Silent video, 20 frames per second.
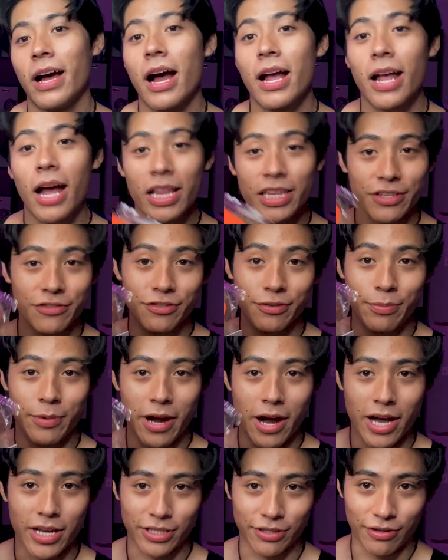I got this from
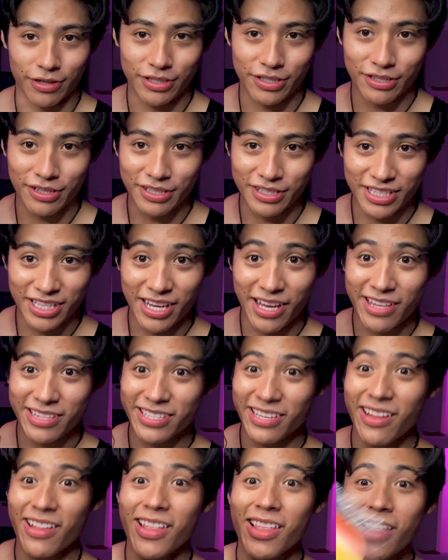Costco. As you can see, it's
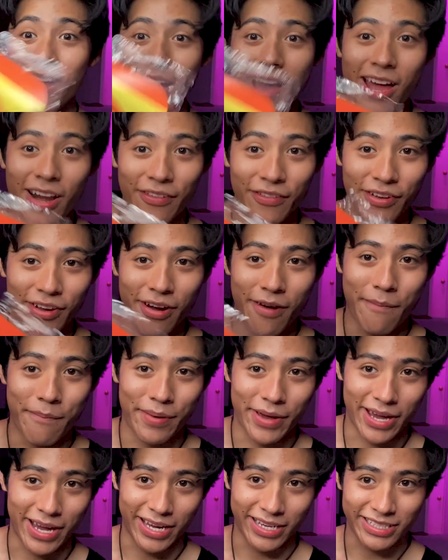a lot of gum
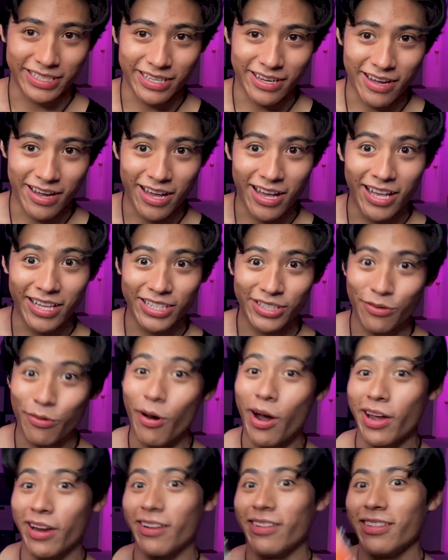packs. It's quite a